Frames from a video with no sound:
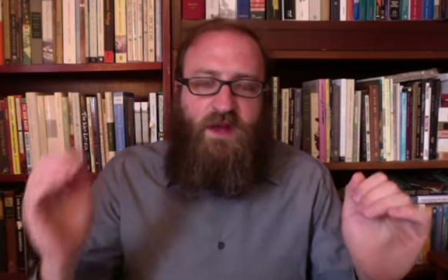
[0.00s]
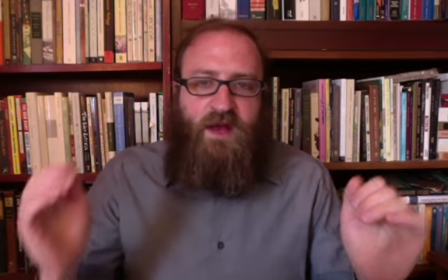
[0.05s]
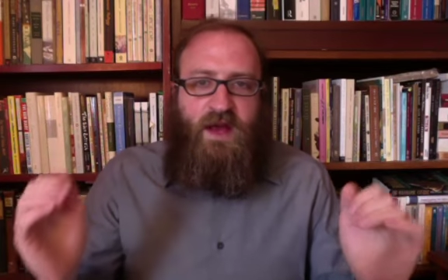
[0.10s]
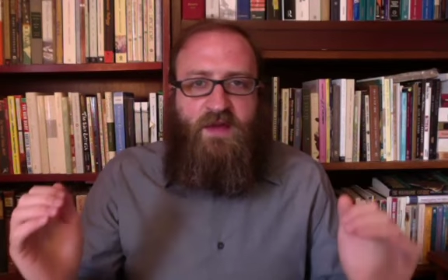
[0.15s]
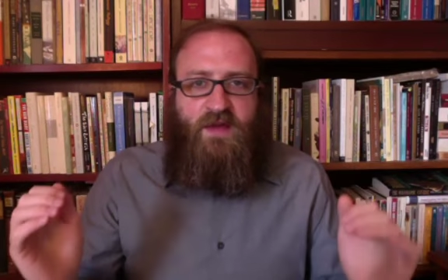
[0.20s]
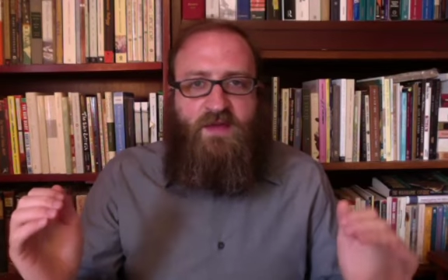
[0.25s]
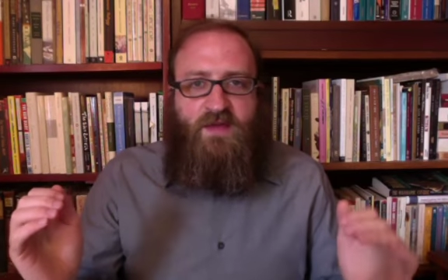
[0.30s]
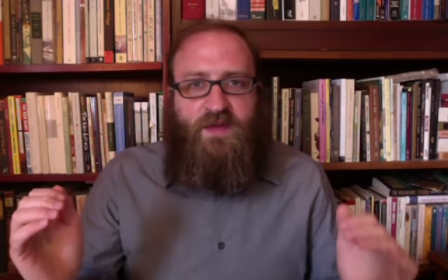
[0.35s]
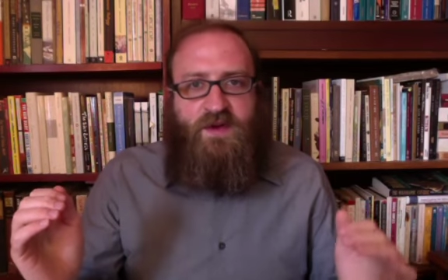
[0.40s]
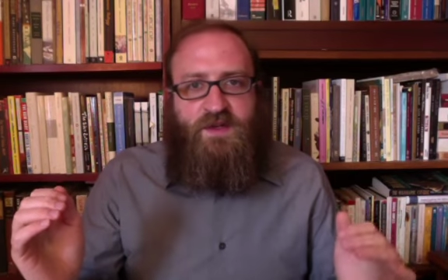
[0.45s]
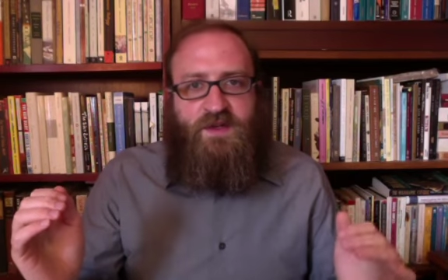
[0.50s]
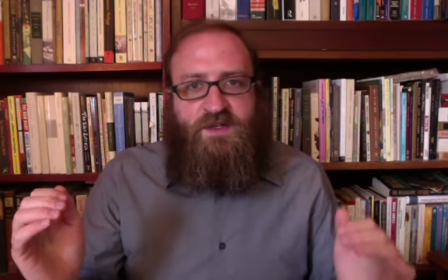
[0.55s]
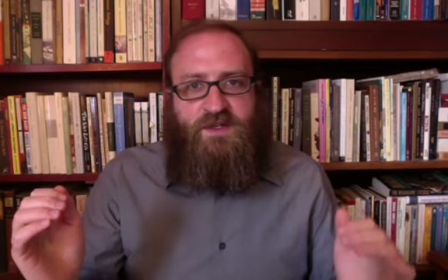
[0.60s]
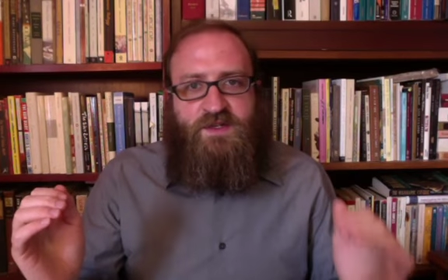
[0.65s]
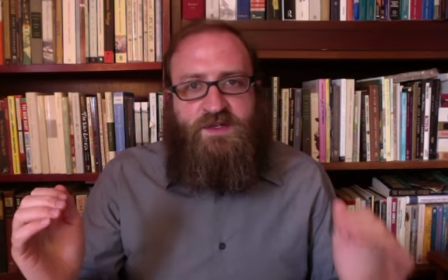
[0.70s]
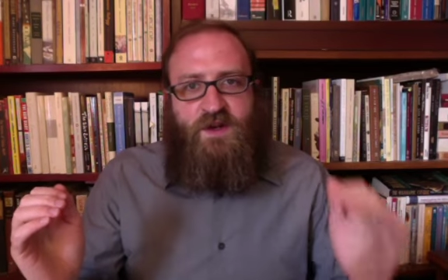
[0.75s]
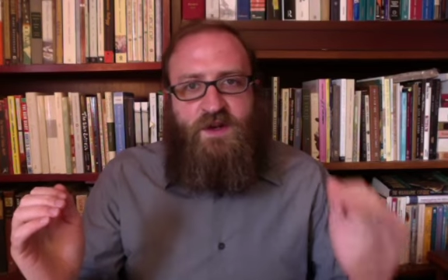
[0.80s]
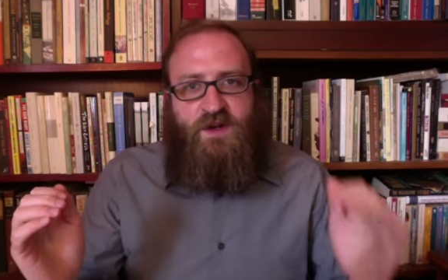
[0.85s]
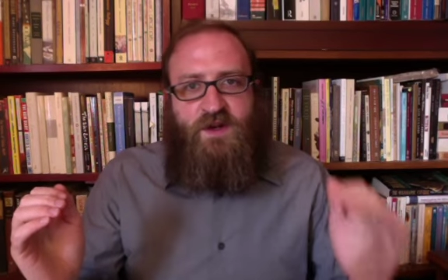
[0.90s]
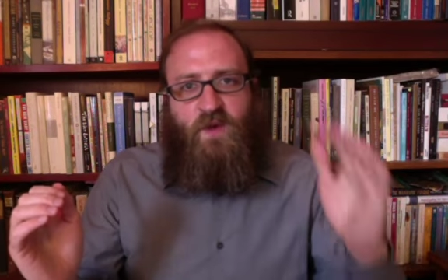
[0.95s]
and
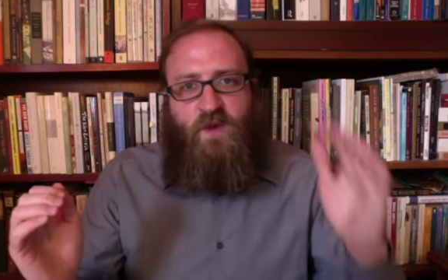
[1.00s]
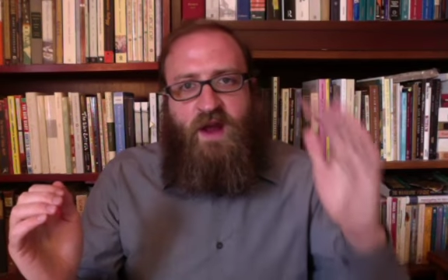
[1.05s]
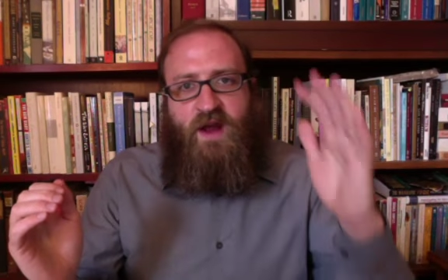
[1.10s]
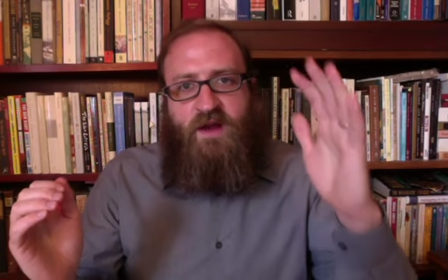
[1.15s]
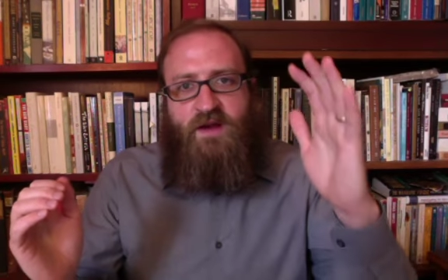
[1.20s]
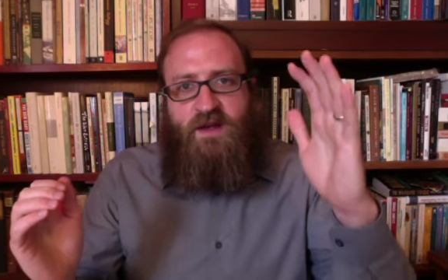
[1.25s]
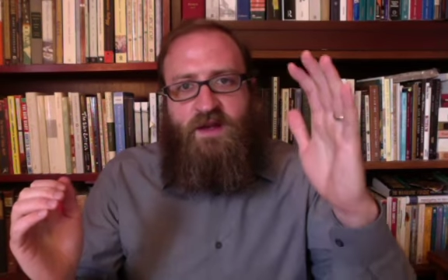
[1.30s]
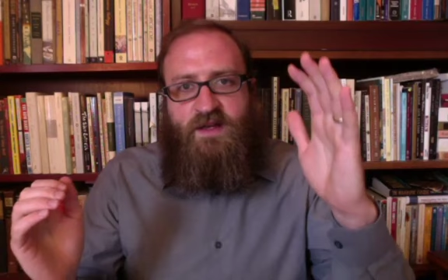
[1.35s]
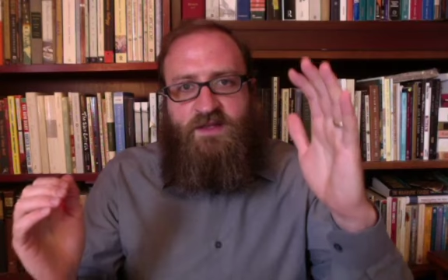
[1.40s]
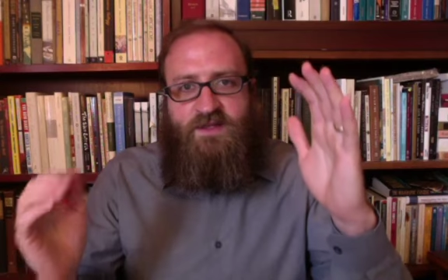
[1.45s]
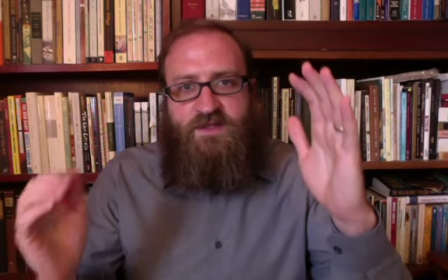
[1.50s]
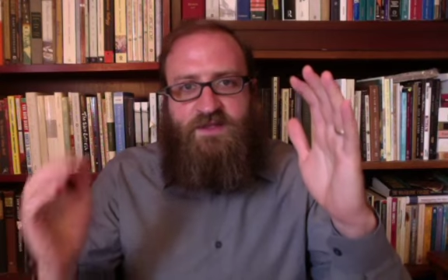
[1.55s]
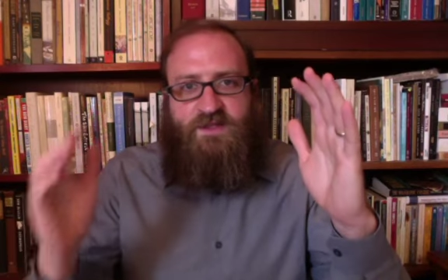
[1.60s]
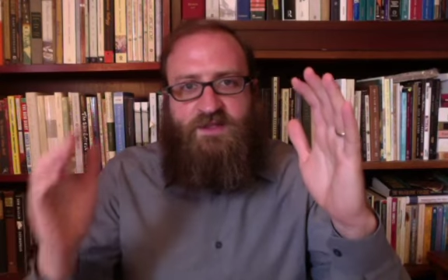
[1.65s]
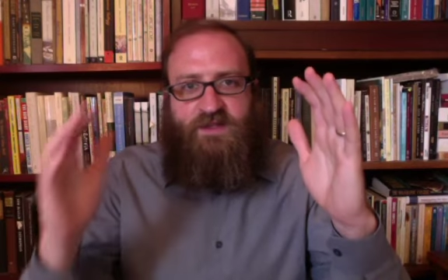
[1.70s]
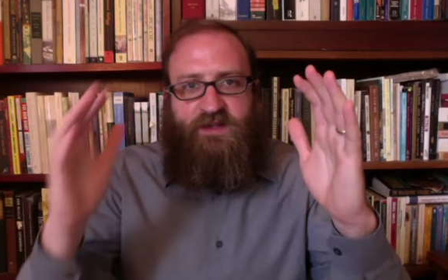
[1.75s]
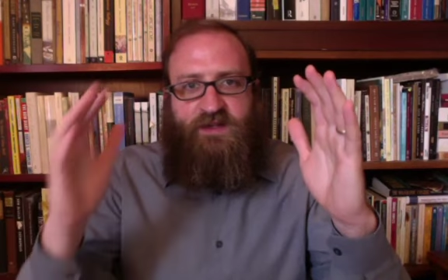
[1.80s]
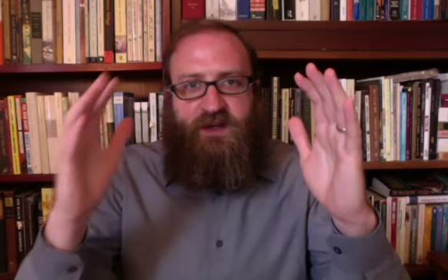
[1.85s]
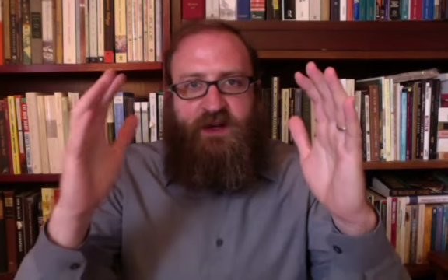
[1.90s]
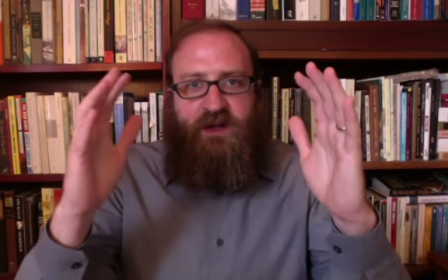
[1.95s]
there's
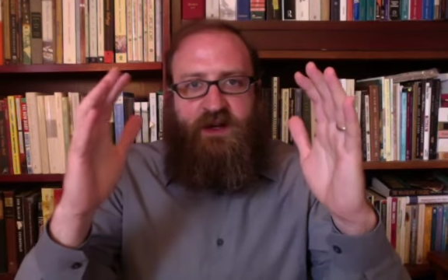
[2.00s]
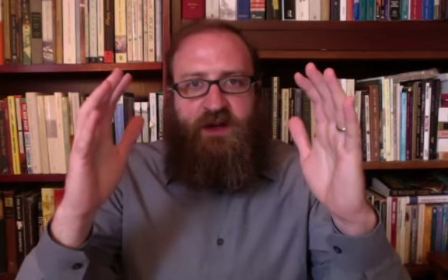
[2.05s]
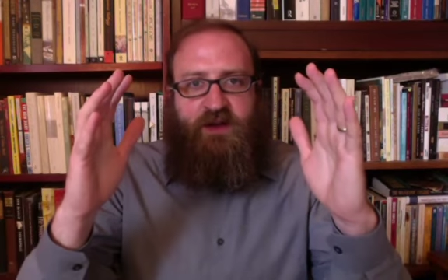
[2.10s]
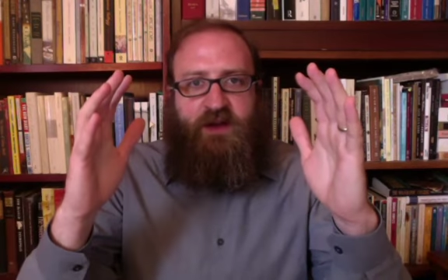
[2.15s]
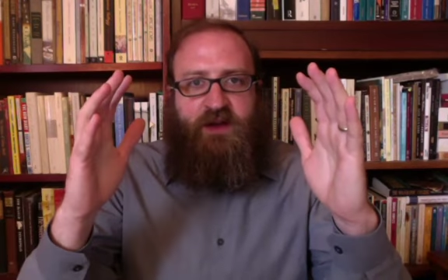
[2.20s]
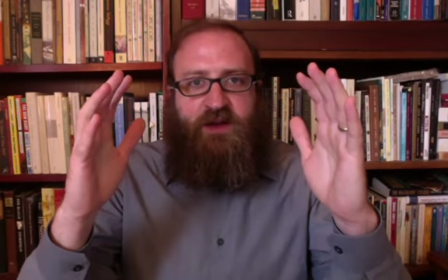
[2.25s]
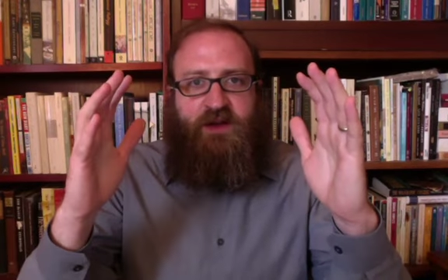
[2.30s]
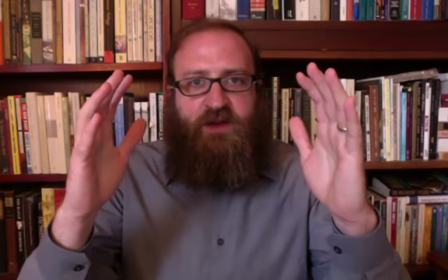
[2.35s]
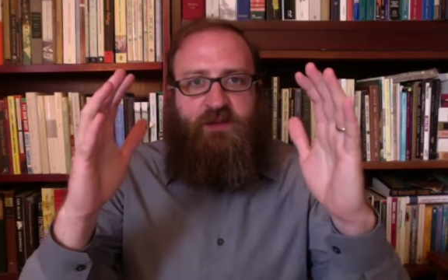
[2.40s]
awareness, right?